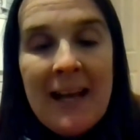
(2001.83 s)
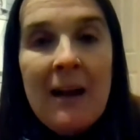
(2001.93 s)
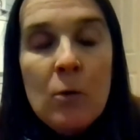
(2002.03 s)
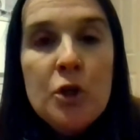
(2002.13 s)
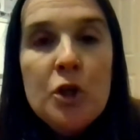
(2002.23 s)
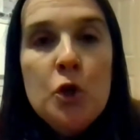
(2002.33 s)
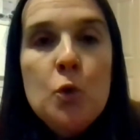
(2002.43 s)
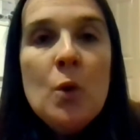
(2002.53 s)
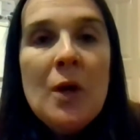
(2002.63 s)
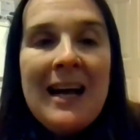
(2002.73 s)
how
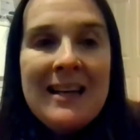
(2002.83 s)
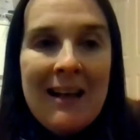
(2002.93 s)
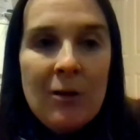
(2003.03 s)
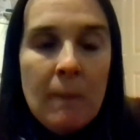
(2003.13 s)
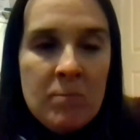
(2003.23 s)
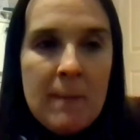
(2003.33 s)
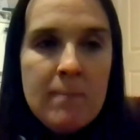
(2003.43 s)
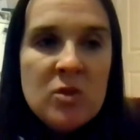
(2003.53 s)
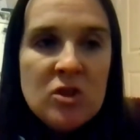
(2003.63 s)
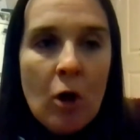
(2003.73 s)
you can help
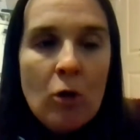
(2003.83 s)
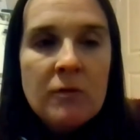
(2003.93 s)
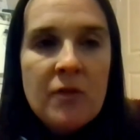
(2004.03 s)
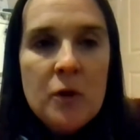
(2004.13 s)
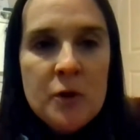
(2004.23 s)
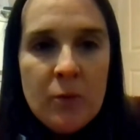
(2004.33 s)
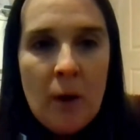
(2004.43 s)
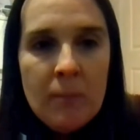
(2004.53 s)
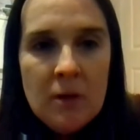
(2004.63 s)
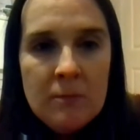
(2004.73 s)
them solve those
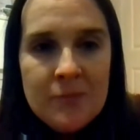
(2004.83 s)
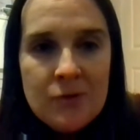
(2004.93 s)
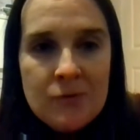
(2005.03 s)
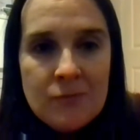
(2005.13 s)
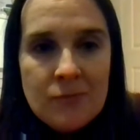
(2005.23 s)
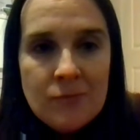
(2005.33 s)
problems.